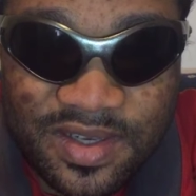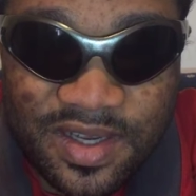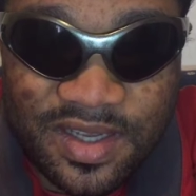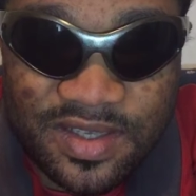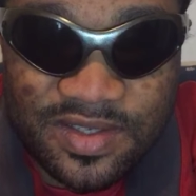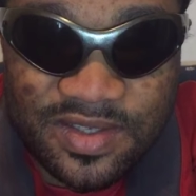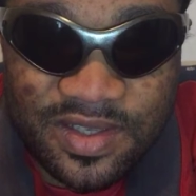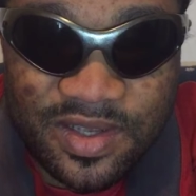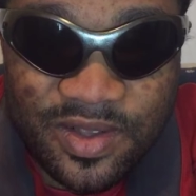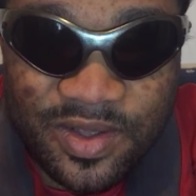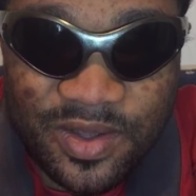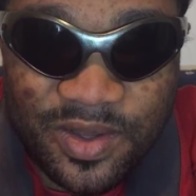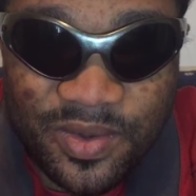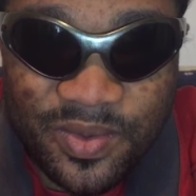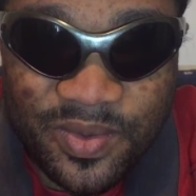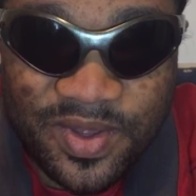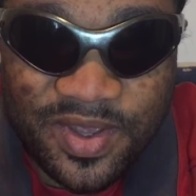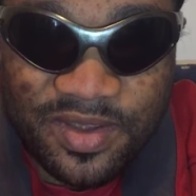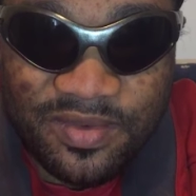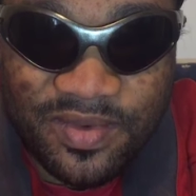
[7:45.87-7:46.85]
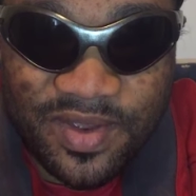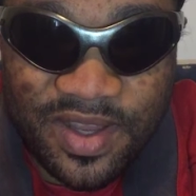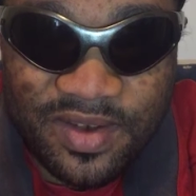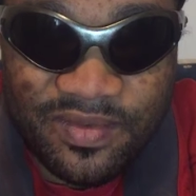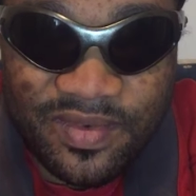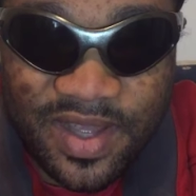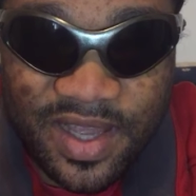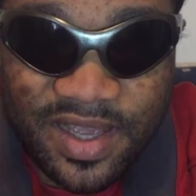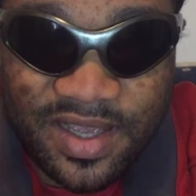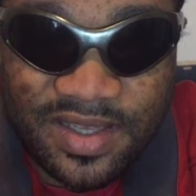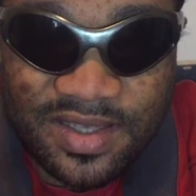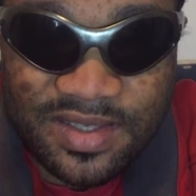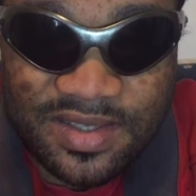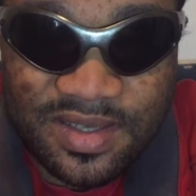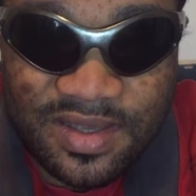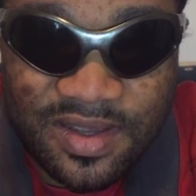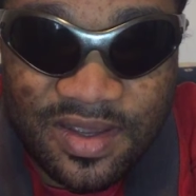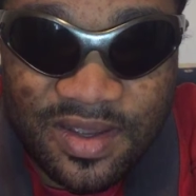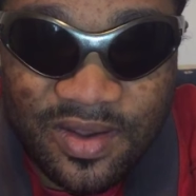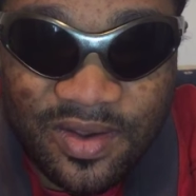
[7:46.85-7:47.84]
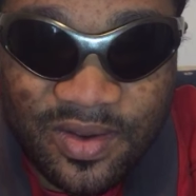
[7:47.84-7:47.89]
a counselor who will give you
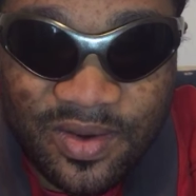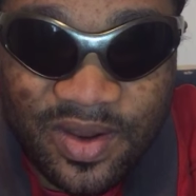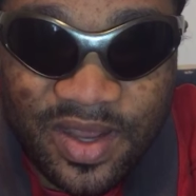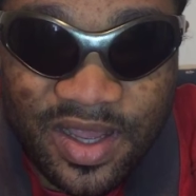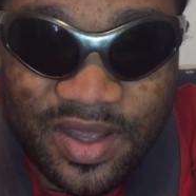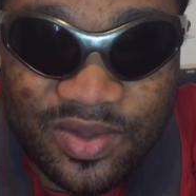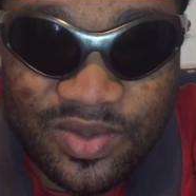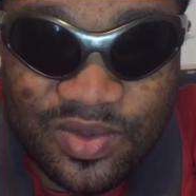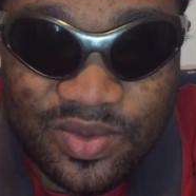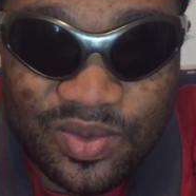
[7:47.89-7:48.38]
advice on how